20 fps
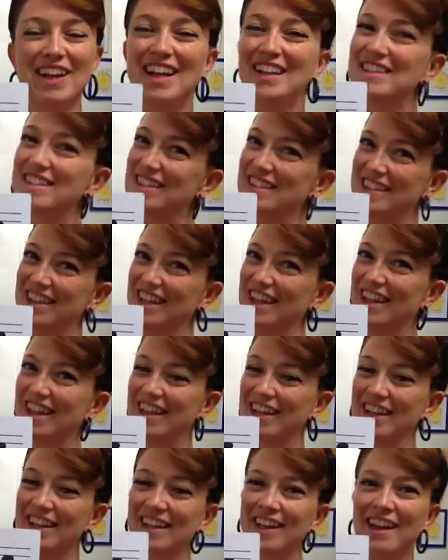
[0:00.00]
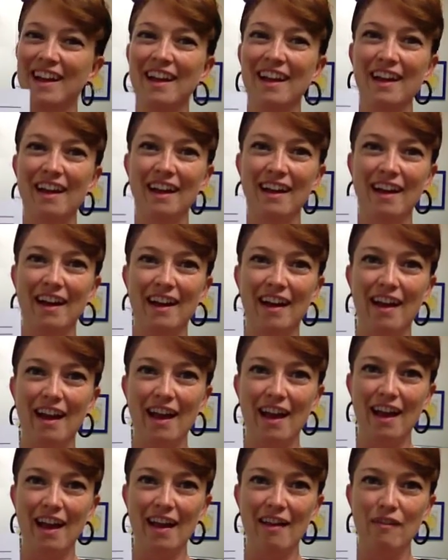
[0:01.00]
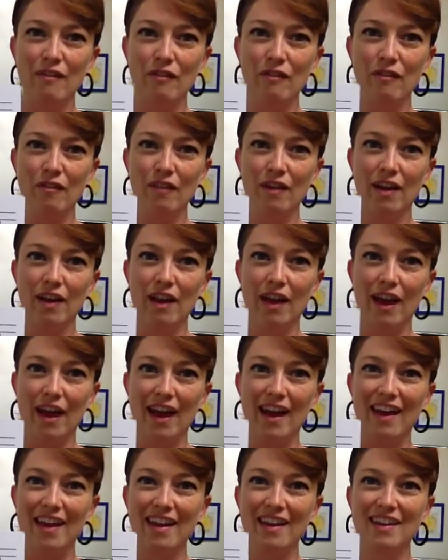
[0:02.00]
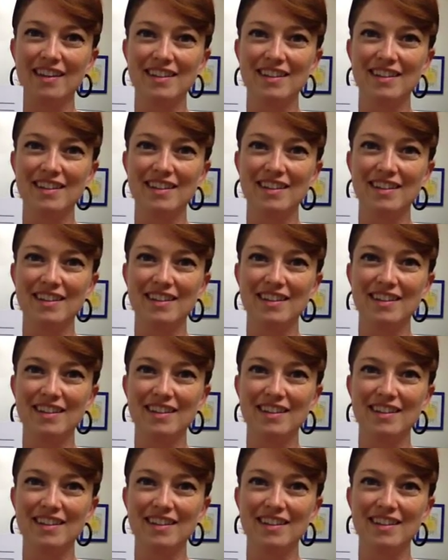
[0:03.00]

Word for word: It's C. F. A.